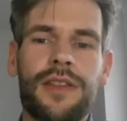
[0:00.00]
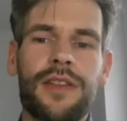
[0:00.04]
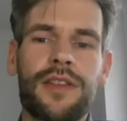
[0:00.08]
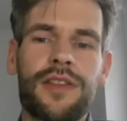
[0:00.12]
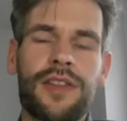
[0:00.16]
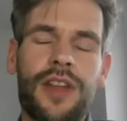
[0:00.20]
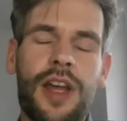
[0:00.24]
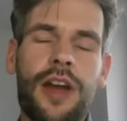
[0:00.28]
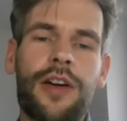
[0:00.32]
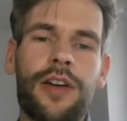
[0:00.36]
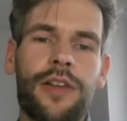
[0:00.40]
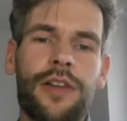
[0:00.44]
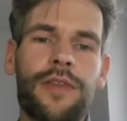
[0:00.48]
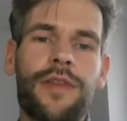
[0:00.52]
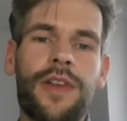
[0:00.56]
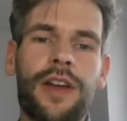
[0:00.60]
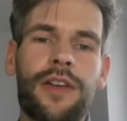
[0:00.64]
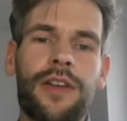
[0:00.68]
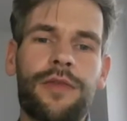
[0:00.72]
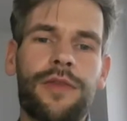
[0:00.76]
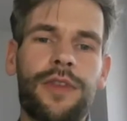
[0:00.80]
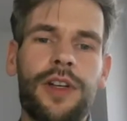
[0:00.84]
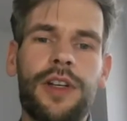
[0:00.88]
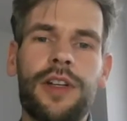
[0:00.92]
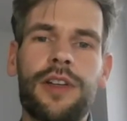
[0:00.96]
narrative
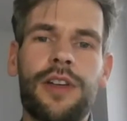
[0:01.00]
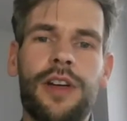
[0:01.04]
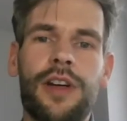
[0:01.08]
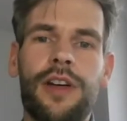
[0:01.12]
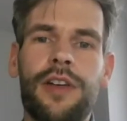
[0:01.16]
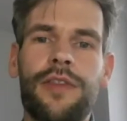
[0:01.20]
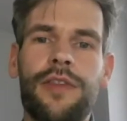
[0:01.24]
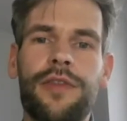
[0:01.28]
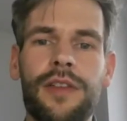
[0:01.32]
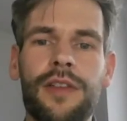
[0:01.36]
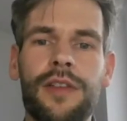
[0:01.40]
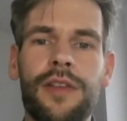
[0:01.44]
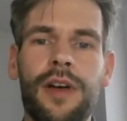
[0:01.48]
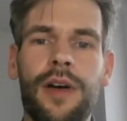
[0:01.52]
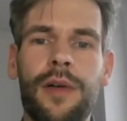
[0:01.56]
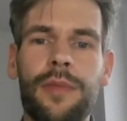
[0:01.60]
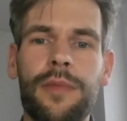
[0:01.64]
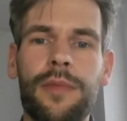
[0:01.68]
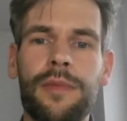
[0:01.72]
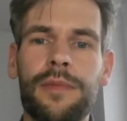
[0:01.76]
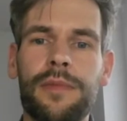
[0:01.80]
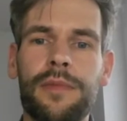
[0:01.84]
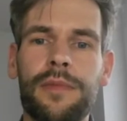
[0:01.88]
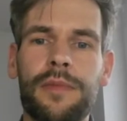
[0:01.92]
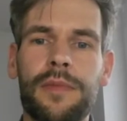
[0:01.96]
that feed-in tariff
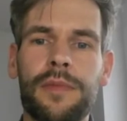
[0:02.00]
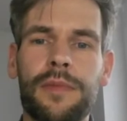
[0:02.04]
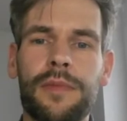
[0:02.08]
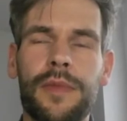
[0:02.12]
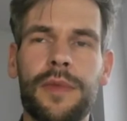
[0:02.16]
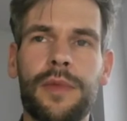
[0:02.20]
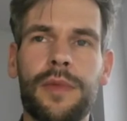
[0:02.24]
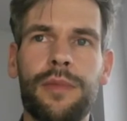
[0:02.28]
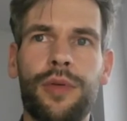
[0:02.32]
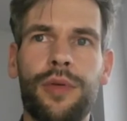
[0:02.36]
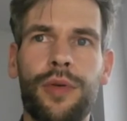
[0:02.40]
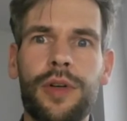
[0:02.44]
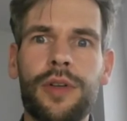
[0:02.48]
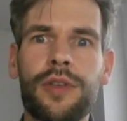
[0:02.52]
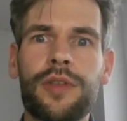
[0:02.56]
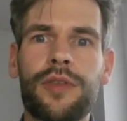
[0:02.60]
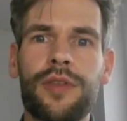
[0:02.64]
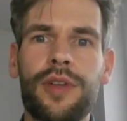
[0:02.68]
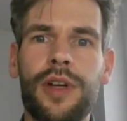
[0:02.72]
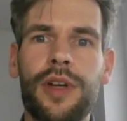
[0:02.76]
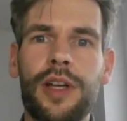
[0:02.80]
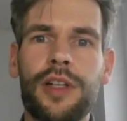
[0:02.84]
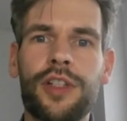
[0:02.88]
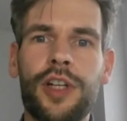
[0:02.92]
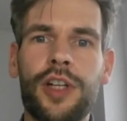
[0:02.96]
important to
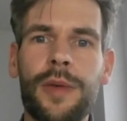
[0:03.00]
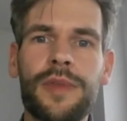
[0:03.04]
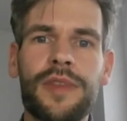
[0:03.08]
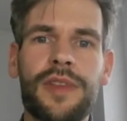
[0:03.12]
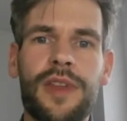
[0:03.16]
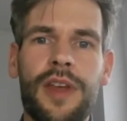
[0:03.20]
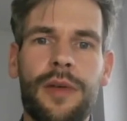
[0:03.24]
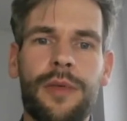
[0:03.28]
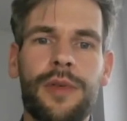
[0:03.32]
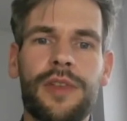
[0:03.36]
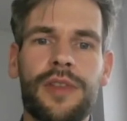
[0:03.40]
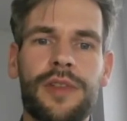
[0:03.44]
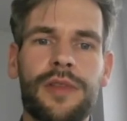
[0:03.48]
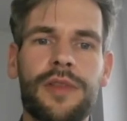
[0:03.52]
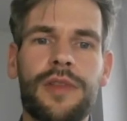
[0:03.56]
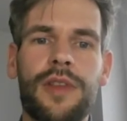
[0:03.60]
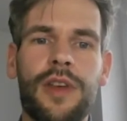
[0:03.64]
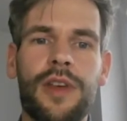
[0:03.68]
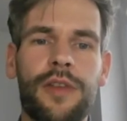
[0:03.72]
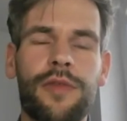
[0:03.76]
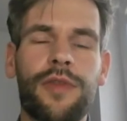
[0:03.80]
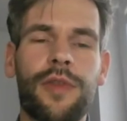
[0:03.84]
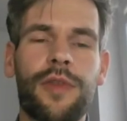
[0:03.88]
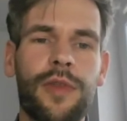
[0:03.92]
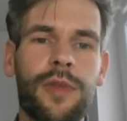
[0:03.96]
create jobs, that was
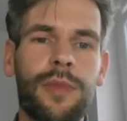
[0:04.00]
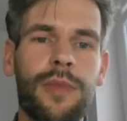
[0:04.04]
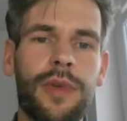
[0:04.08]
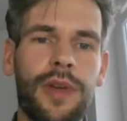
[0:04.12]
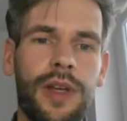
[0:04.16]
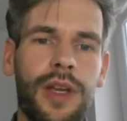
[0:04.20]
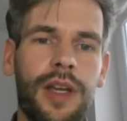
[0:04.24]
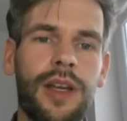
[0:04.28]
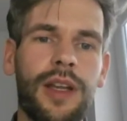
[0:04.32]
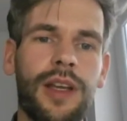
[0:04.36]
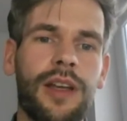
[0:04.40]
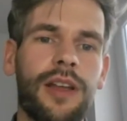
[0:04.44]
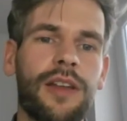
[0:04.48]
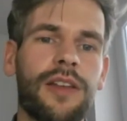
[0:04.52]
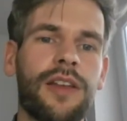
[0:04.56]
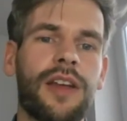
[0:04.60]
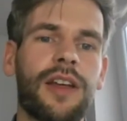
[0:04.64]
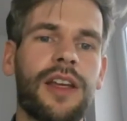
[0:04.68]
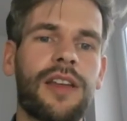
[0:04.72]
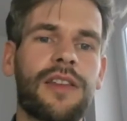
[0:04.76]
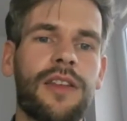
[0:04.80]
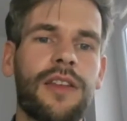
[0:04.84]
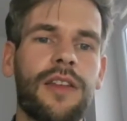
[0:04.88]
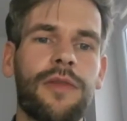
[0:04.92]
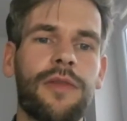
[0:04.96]
there from the beginning, and I
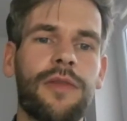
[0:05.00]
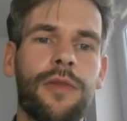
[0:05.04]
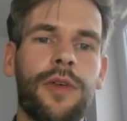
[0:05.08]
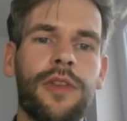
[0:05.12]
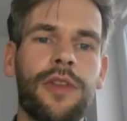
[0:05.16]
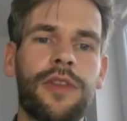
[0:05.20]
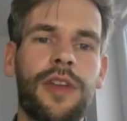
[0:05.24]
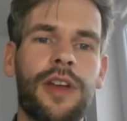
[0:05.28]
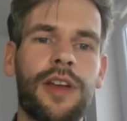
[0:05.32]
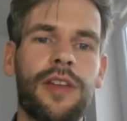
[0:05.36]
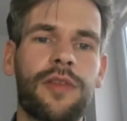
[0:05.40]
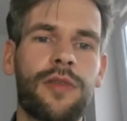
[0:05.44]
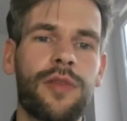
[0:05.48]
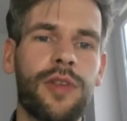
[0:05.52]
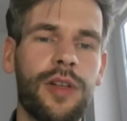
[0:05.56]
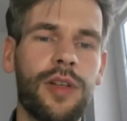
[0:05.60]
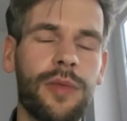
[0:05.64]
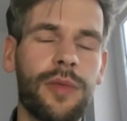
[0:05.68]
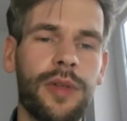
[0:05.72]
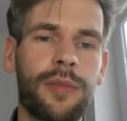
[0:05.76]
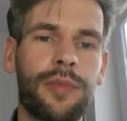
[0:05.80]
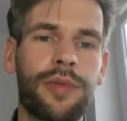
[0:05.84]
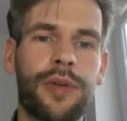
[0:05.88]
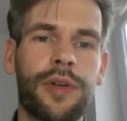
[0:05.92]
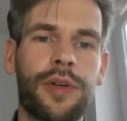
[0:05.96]
guess it was
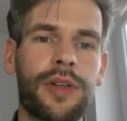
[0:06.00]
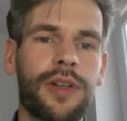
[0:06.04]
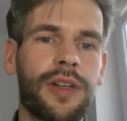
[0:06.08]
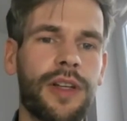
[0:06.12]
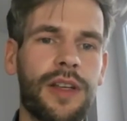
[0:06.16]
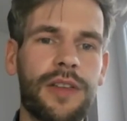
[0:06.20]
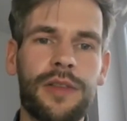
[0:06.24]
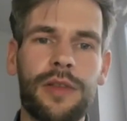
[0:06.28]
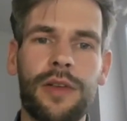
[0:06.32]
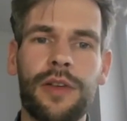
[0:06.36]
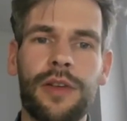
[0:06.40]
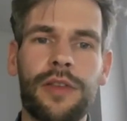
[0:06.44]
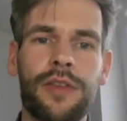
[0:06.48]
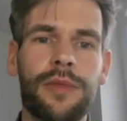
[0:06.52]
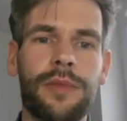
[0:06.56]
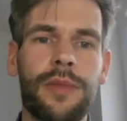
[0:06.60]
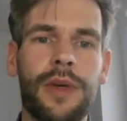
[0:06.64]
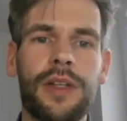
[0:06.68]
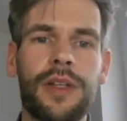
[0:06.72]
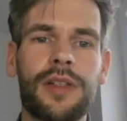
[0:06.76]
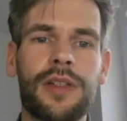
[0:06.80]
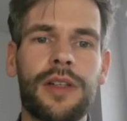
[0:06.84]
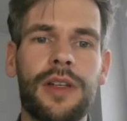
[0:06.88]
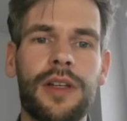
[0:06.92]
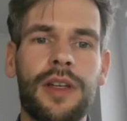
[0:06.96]
extremely important, as you also
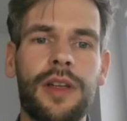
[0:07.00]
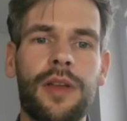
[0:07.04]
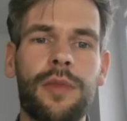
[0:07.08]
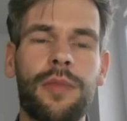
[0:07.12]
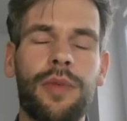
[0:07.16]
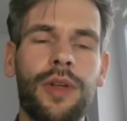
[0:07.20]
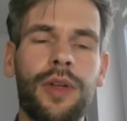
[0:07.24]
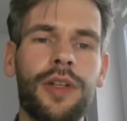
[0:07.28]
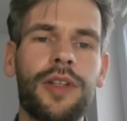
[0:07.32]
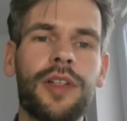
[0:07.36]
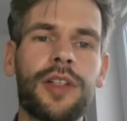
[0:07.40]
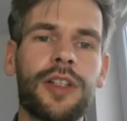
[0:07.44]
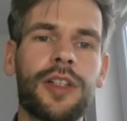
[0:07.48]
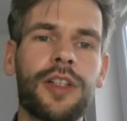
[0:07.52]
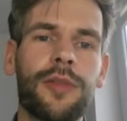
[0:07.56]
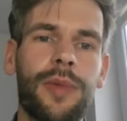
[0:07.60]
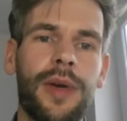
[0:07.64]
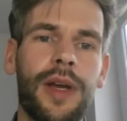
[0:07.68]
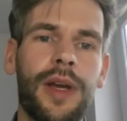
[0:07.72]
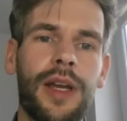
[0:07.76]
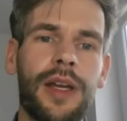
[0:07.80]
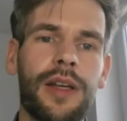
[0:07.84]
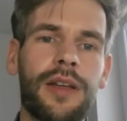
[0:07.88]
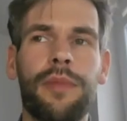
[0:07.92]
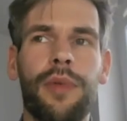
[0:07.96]
mentioned in the political
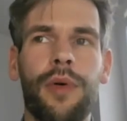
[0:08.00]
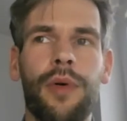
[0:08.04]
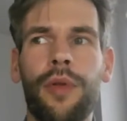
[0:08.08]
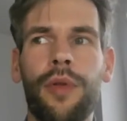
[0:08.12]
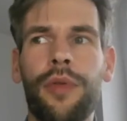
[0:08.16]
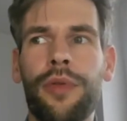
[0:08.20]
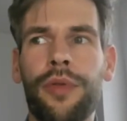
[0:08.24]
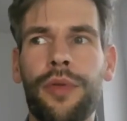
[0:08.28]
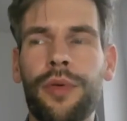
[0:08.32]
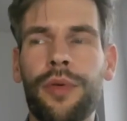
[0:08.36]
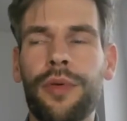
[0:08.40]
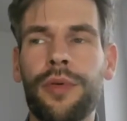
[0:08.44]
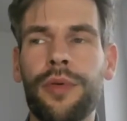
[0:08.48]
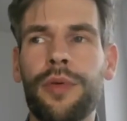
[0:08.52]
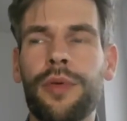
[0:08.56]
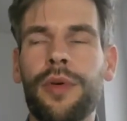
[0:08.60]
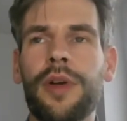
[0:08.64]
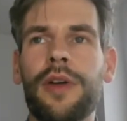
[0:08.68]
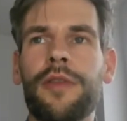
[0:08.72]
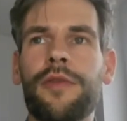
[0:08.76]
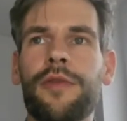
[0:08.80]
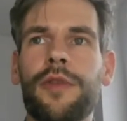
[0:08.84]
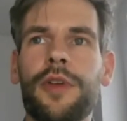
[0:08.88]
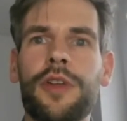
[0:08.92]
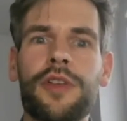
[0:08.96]
debate, both
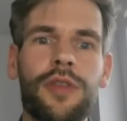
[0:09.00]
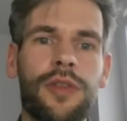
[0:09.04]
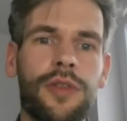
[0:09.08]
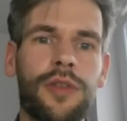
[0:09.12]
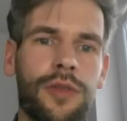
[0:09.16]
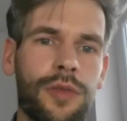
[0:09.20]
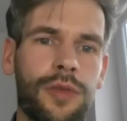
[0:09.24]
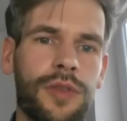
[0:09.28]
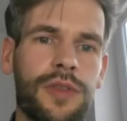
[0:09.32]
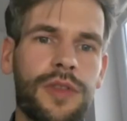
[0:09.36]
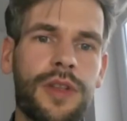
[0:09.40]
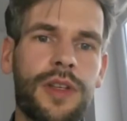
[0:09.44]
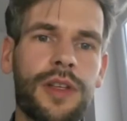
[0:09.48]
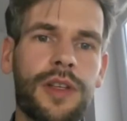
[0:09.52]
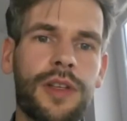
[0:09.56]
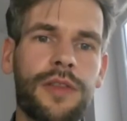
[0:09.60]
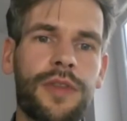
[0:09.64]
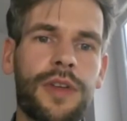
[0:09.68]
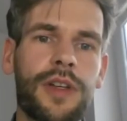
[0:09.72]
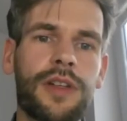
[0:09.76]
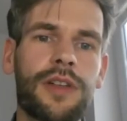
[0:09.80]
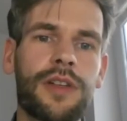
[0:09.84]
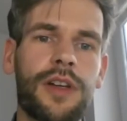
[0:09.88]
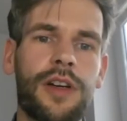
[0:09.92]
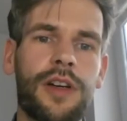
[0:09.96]
to introduce the
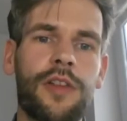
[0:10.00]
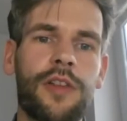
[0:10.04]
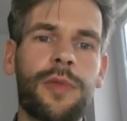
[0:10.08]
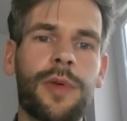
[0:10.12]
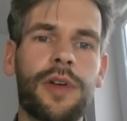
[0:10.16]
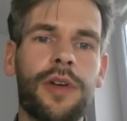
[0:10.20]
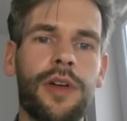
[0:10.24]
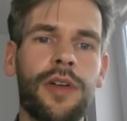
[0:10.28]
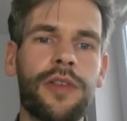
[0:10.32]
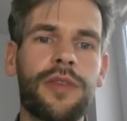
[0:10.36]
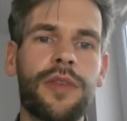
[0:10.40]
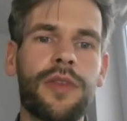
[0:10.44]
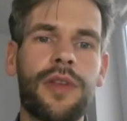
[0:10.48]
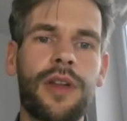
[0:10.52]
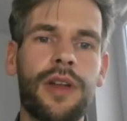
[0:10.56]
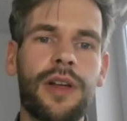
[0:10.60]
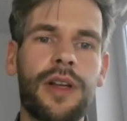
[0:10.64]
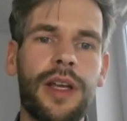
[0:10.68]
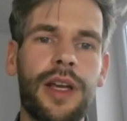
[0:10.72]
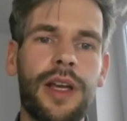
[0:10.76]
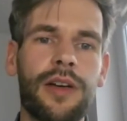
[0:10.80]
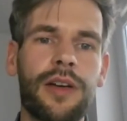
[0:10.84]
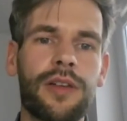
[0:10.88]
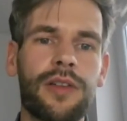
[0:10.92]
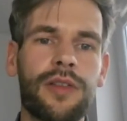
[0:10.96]
feed-in tariff, but also then
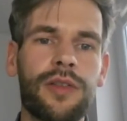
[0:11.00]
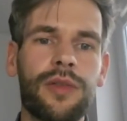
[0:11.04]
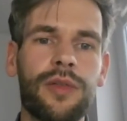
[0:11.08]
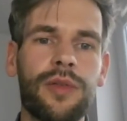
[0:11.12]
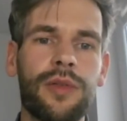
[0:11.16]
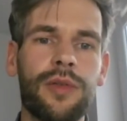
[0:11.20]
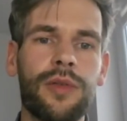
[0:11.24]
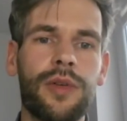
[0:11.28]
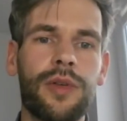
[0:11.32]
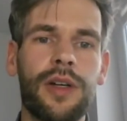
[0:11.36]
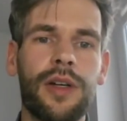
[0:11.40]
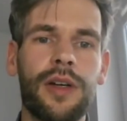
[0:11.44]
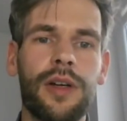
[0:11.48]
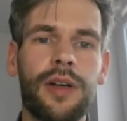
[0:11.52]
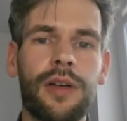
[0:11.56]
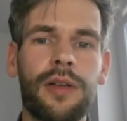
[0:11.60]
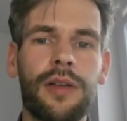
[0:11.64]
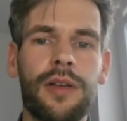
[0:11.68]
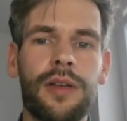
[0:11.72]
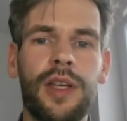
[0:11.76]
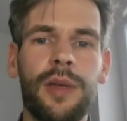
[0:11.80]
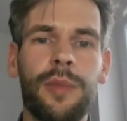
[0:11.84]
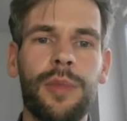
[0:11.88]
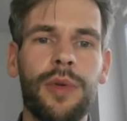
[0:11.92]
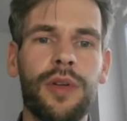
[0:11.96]
later to
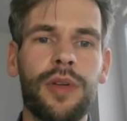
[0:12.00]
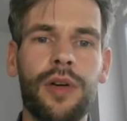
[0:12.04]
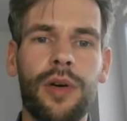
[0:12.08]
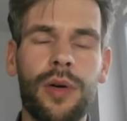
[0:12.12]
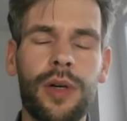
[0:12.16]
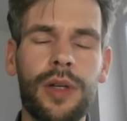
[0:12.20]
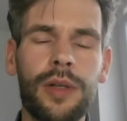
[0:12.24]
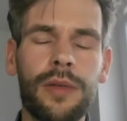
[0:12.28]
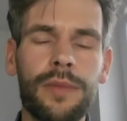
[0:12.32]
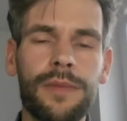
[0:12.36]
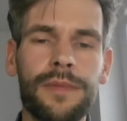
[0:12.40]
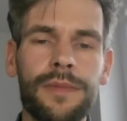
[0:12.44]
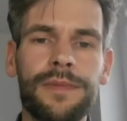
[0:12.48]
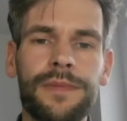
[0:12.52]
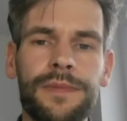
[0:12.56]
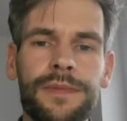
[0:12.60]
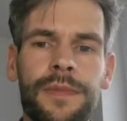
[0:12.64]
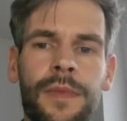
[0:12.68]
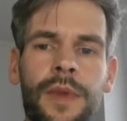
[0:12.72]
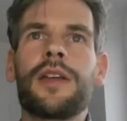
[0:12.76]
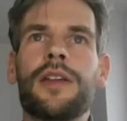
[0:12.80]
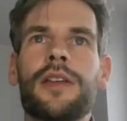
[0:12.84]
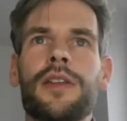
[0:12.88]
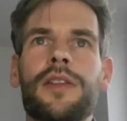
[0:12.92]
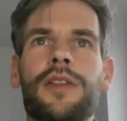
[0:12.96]
keep it going.
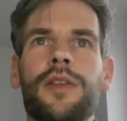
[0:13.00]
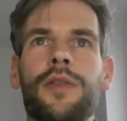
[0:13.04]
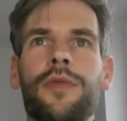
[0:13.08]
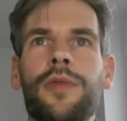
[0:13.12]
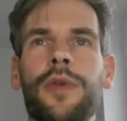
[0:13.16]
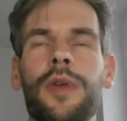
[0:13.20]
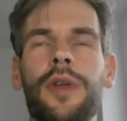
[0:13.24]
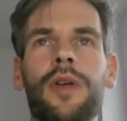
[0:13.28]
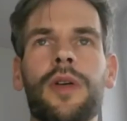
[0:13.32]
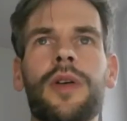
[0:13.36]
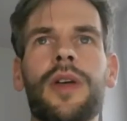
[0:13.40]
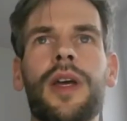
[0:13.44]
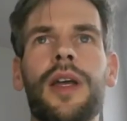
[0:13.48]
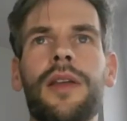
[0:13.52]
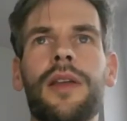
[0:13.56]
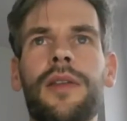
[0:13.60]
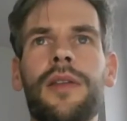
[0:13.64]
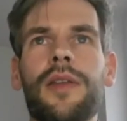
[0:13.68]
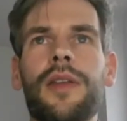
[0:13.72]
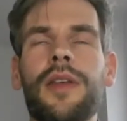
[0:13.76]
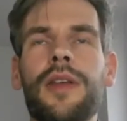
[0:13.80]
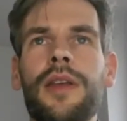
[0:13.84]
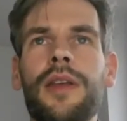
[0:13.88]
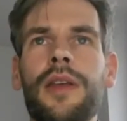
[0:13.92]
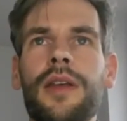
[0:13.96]
So if we look at
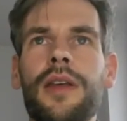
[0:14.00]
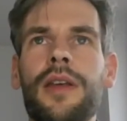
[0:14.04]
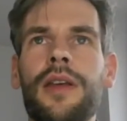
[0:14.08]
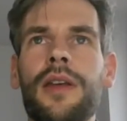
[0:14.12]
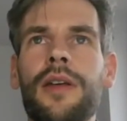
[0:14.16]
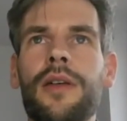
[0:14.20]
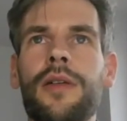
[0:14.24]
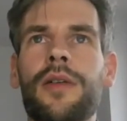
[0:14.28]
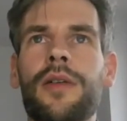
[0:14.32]
the